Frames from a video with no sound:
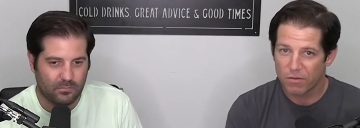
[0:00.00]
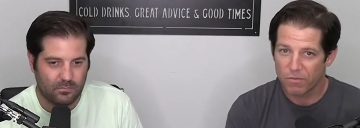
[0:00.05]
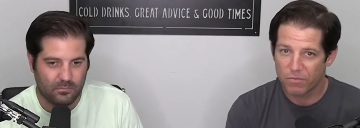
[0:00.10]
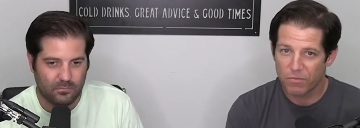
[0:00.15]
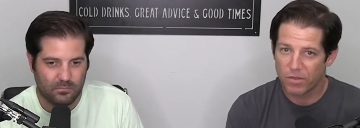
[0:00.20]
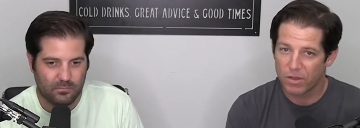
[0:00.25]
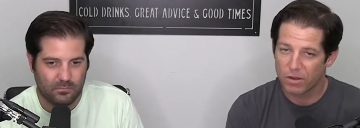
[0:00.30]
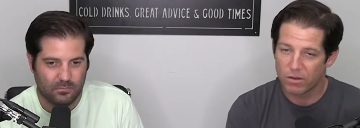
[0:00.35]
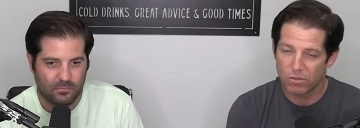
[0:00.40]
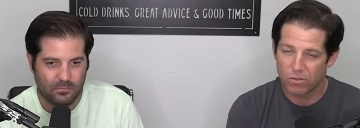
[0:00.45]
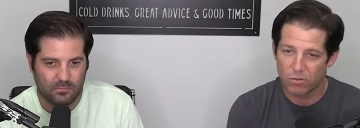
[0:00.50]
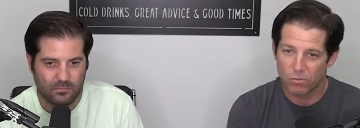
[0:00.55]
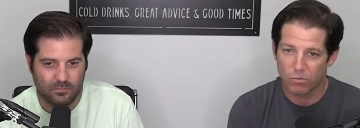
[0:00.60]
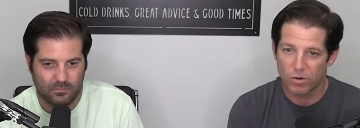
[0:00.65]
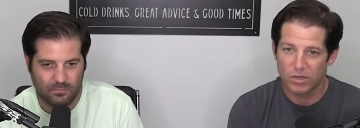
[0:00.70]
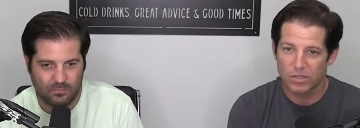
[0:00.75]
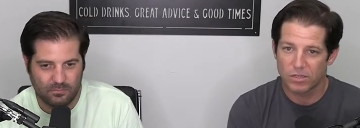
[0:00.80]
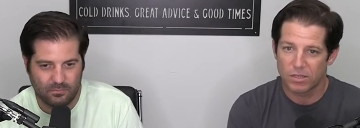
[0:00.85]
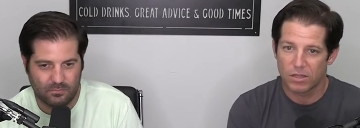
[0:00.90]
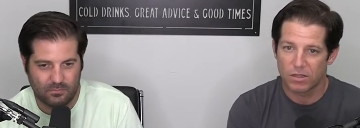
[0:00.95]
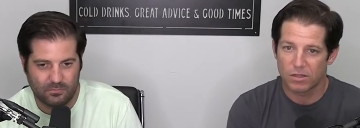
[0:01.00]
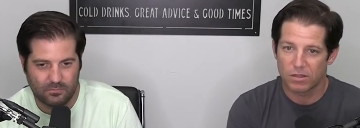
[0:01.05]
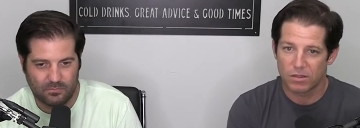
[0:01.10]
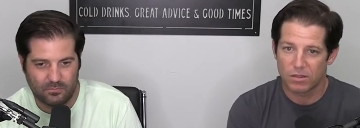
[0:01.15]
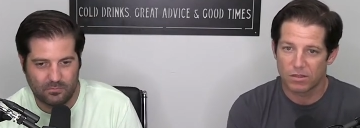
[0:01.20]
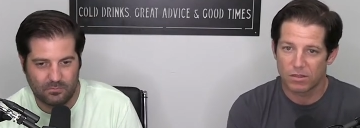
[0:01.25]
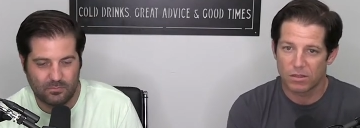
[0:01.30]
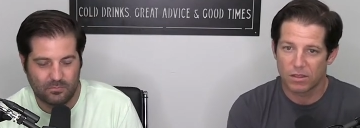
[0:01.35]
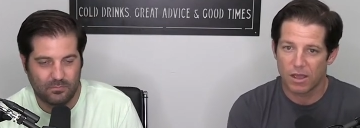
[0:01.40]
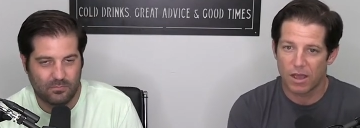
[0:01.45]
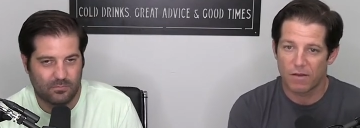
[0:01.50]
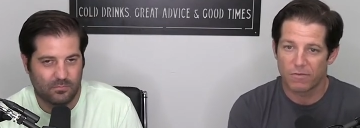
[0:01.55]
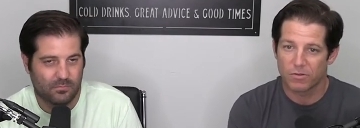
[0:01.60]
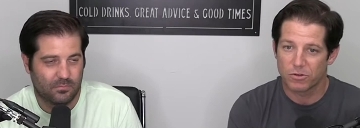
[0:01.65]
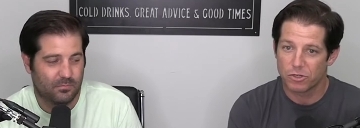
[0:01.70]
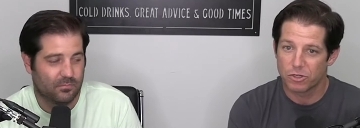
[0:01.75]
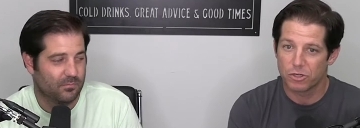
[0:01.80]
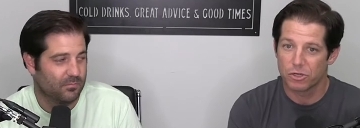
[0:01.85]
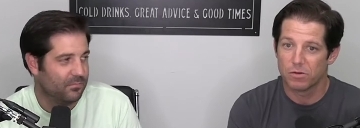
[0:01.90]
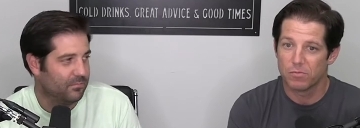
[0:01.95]
Speaker 1: then the rest of the, the
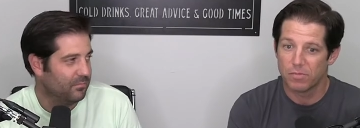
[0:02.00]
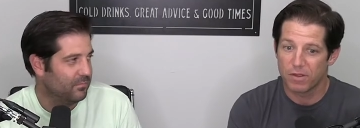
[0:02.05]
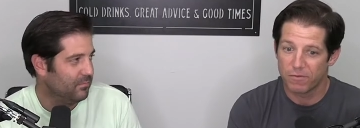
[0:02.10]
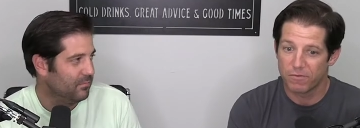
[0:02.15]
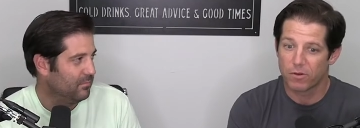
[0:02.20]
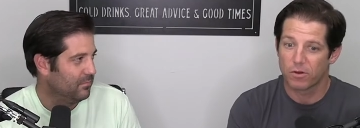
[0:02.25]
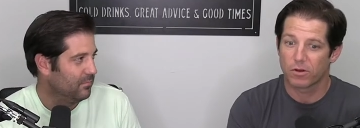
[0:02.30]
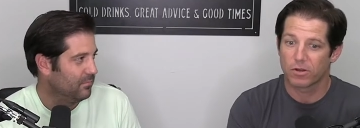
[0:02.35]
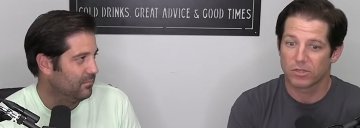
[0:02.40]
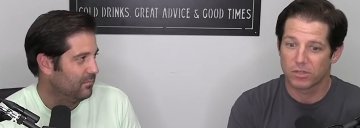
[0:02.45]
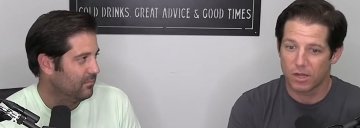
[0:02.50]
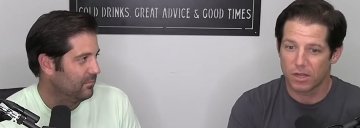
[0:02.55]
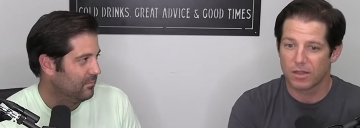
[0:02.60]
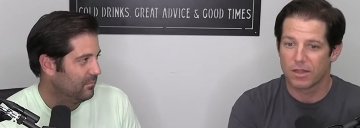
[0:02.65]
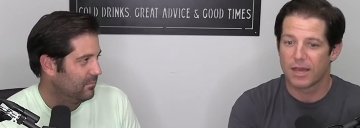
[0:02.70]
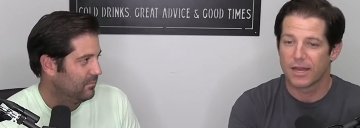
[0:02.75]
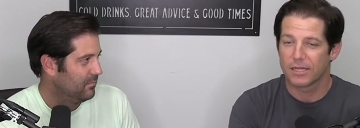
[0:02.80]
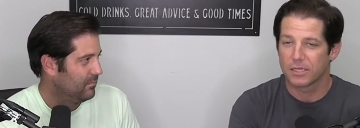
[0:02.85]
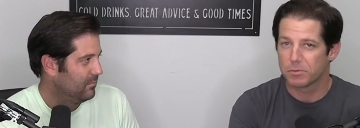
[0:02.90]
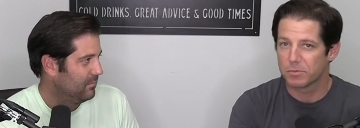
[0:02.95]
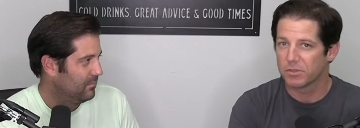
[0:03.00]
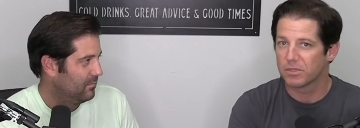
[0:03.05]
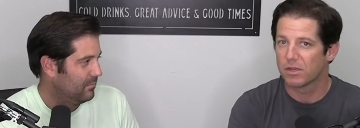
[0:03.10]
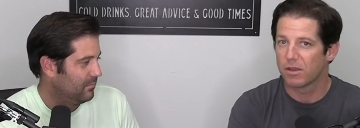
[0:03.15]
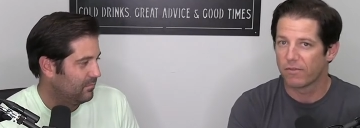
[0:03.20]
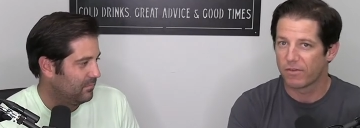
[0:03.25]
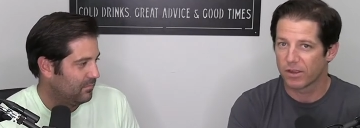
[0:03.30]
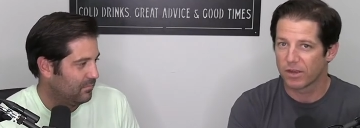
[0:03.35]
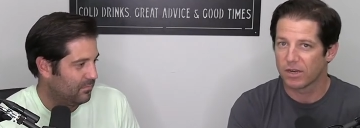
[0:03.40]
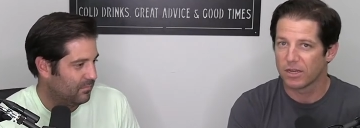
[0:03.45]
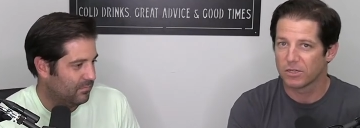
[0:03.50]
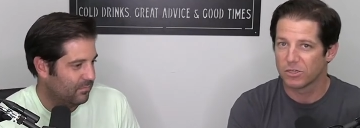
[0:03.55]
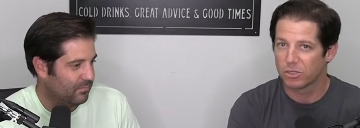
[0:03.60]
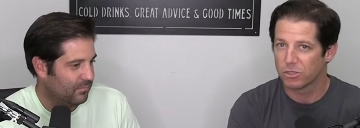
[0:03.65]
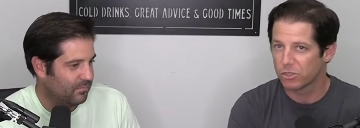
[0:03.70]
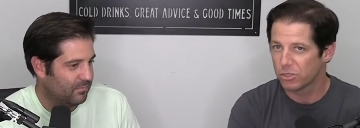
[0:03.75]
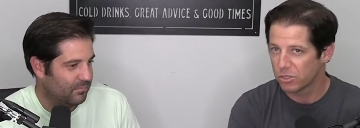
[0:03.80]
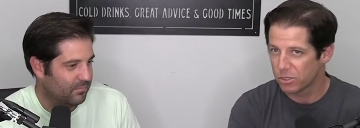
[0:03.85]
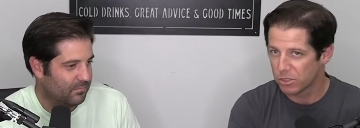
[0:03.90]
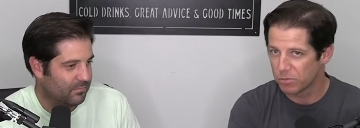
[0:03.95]
office shouldn't be focused on that specific niche.
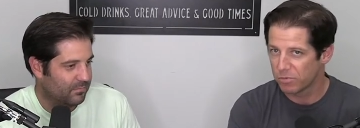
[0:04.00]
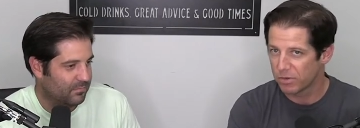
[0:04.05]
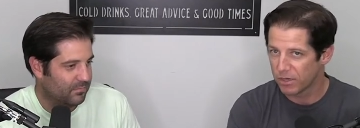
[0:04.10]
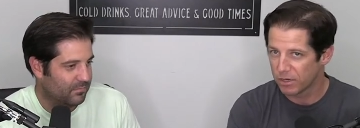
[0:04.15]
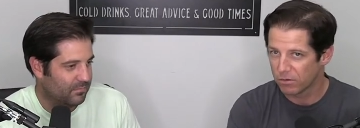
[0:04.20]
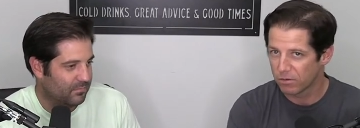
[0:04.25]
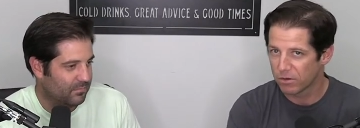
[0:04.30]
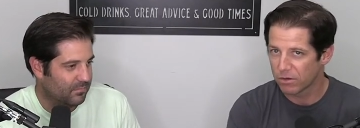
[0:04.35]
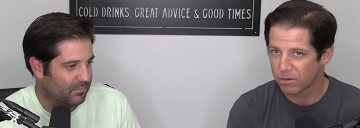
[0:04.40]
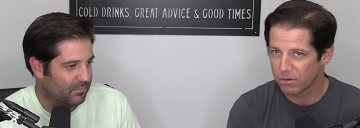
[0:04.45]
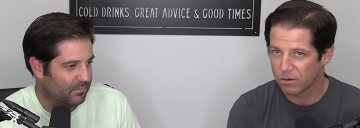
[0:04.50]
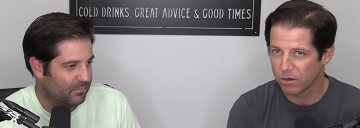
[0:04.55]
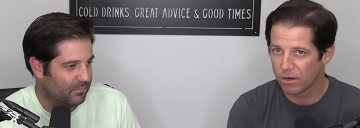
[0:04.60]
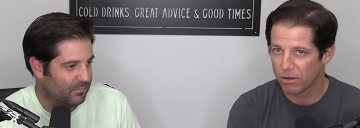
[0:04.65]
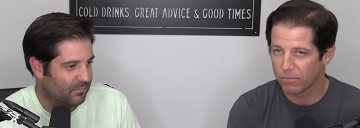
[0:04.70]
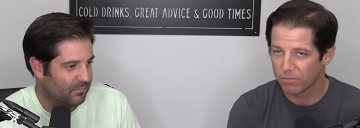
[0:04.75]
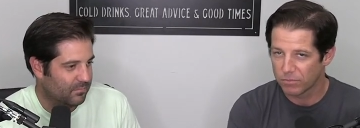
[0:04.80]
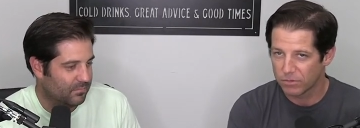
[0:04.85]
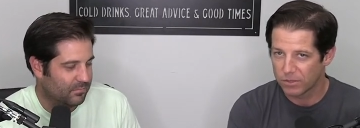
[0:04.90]
It should just be, you know,